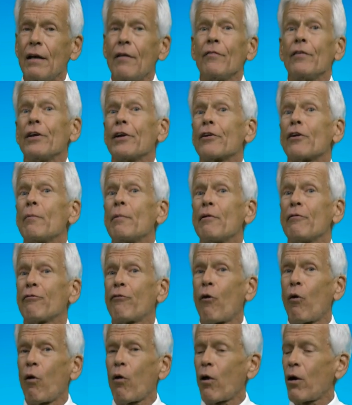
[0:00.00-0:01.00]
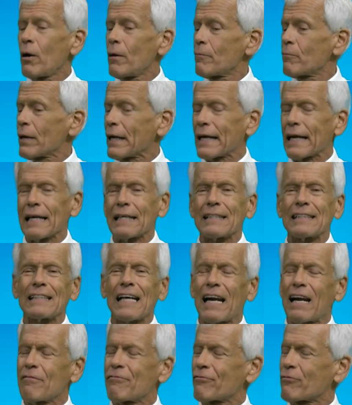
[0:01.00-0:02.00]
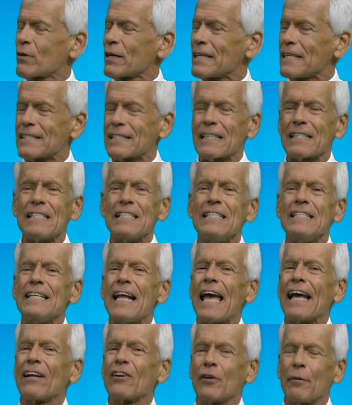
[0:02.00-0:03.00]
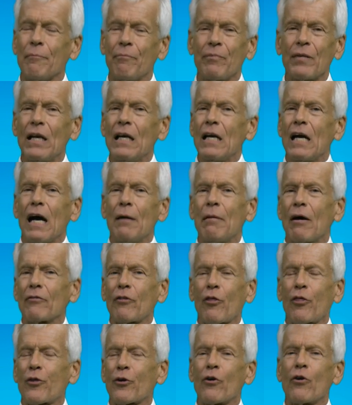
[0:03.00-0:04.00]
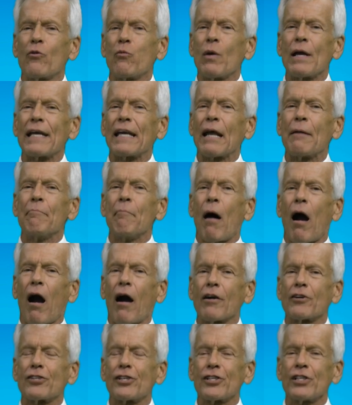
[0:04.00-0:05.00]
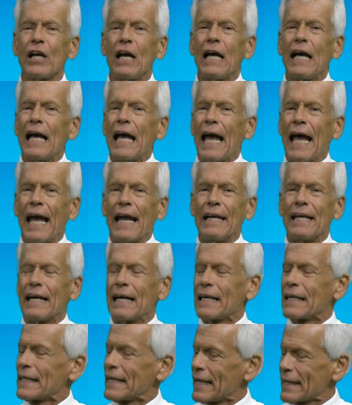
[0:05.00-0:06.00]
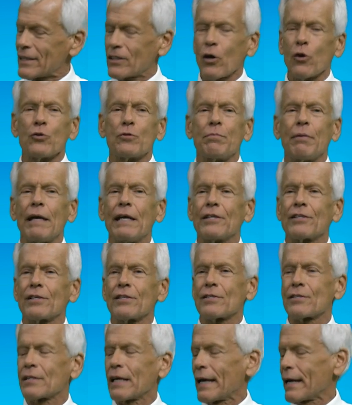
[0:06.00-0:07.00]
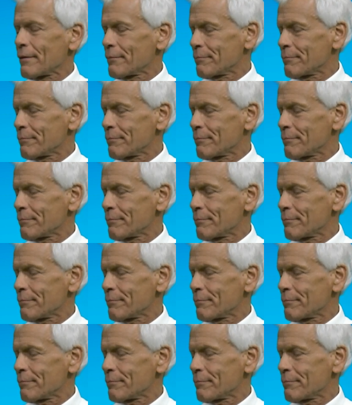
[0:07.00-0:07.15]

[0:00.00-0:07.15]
The year before, we got a freeze, just nailed them about the third week in March, and hit those peaches, and